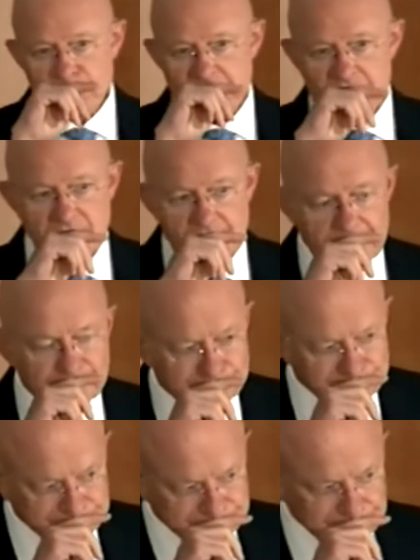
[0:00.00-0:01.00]

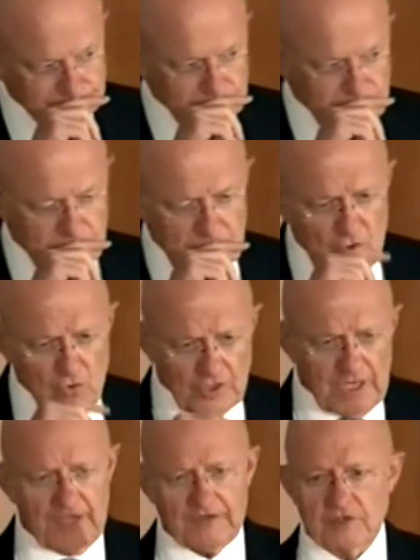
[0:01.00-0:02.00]

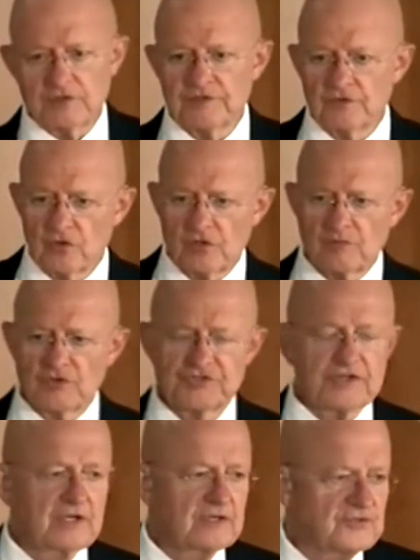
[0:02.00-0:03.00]
Hokkaido, the
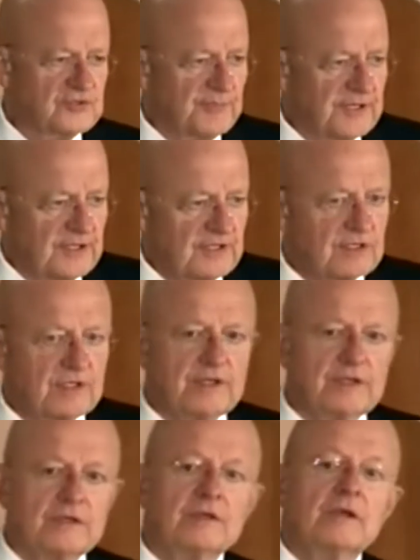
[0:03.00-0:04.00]
northernmost island of Japan,
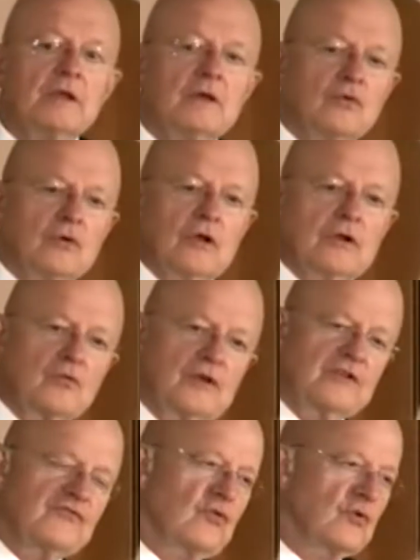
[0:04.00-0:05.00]
and we're on our
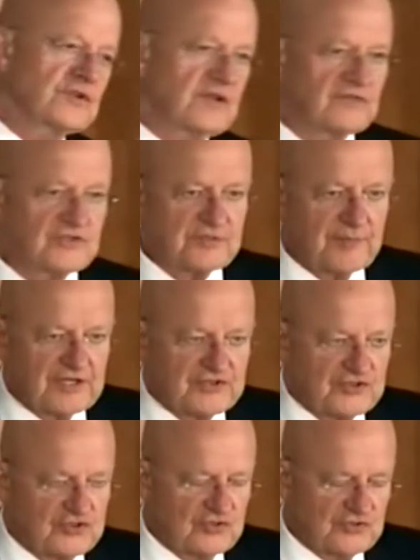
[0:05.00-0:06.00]
way to Fort Devens,
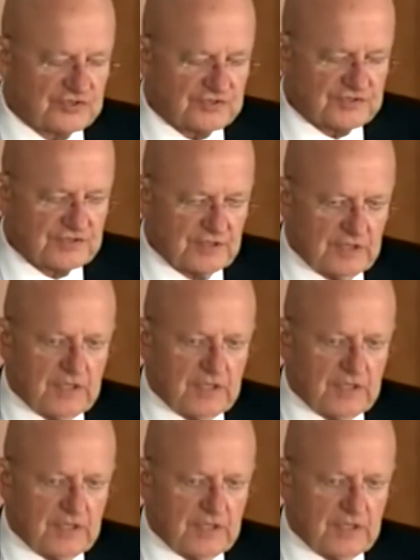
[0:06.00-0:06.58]
Massachusetts.